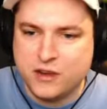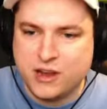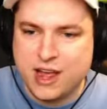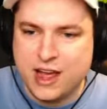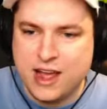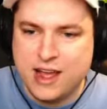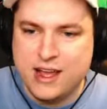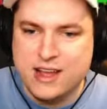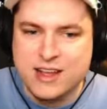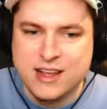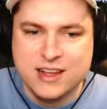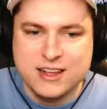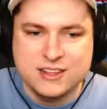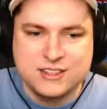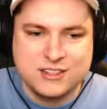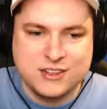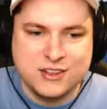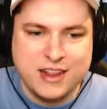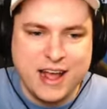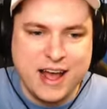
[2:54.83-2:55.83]
Okay,
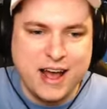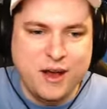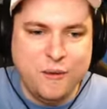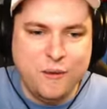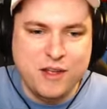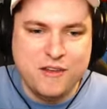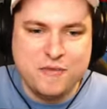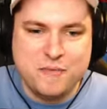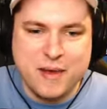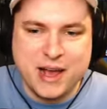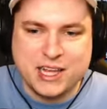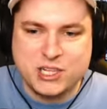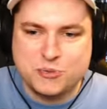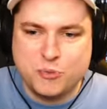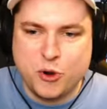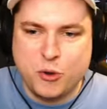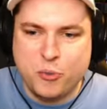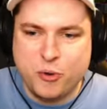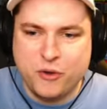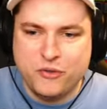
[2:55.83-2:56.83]
so now we have max
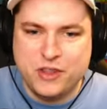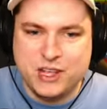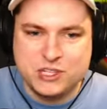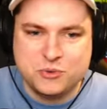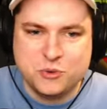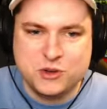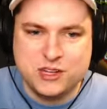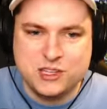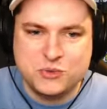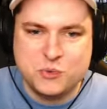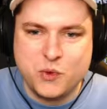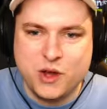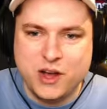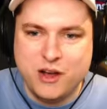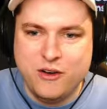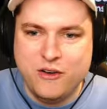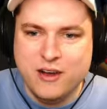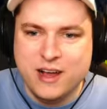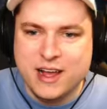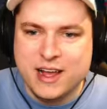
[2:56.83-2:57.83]
purple on this one as
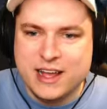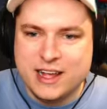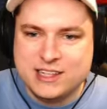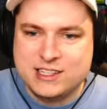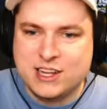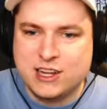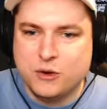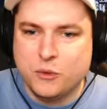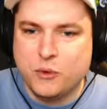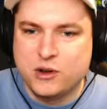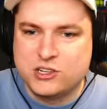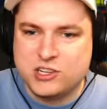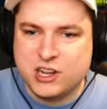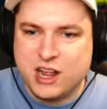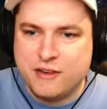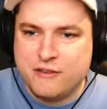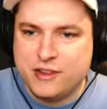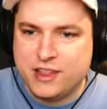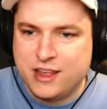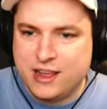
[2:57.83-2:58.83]
well. Is it going to
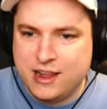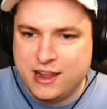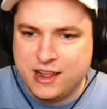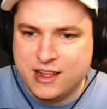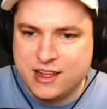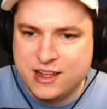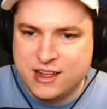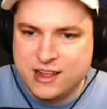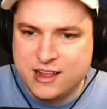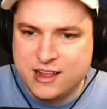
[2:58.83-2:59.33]
one-shot everything?